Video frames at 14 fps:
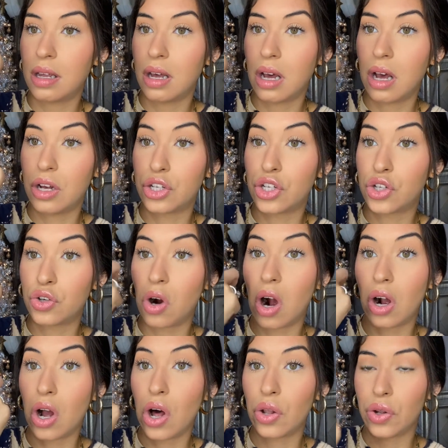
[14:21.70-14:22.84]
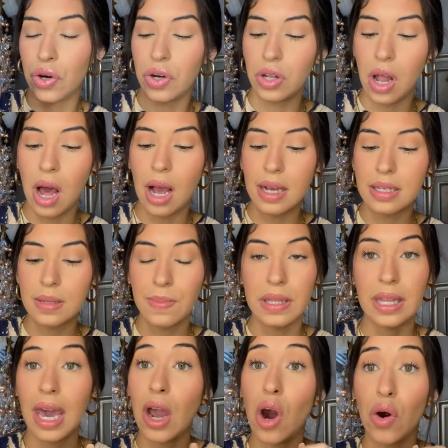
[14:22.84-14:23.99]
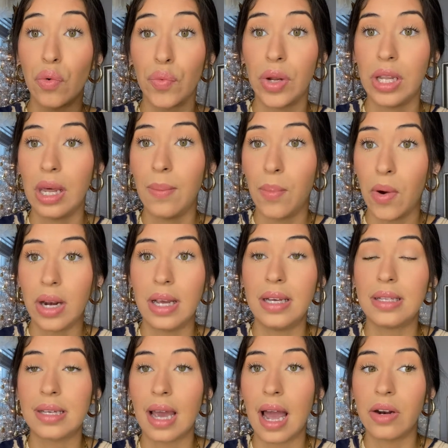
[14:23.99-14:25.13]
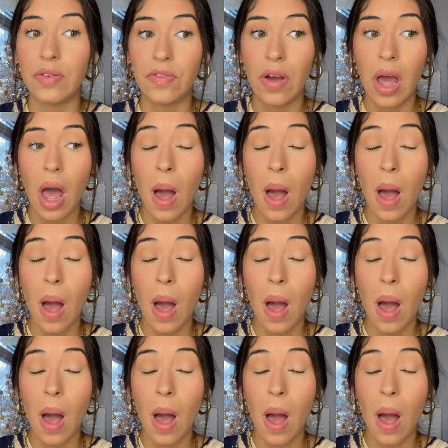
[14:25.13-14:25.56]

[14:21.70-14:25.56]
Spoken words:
a strong colored gloss, but they are really pretty to kind of